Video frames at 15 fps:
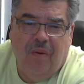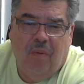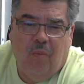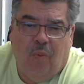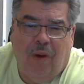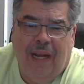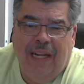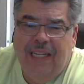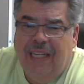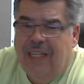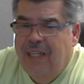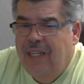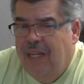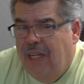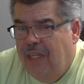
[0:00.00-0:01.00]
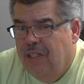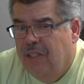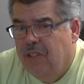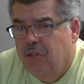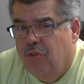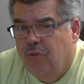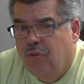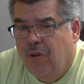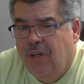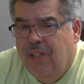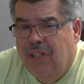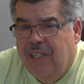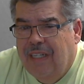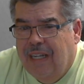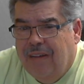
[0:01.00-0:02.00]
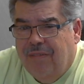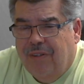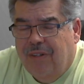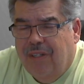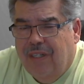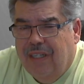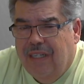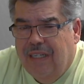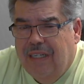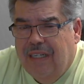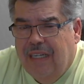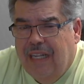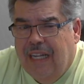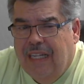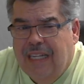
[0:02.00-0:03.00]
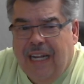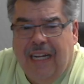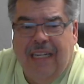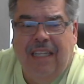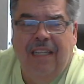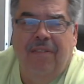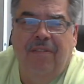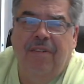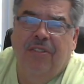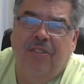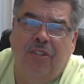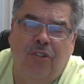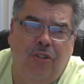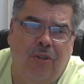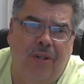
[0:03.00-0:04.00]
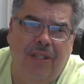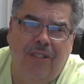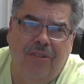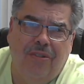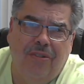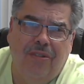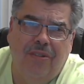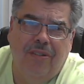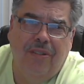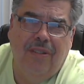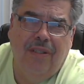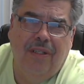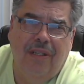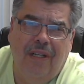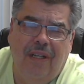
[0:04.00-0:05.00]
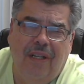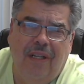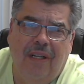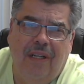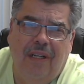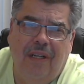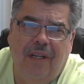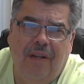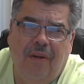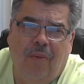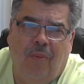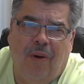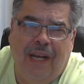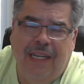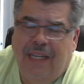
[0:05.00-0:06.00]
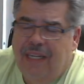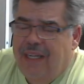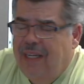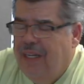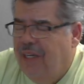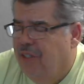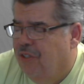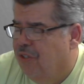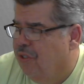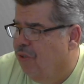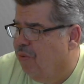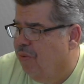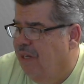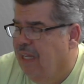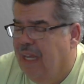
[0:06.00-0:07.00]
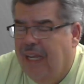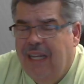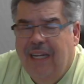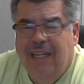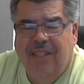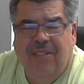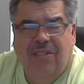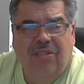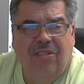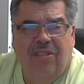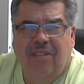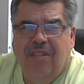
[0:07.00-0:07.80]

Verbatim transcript: Why didn't he destroy the devil and not give us a choice? Why didn't he just create us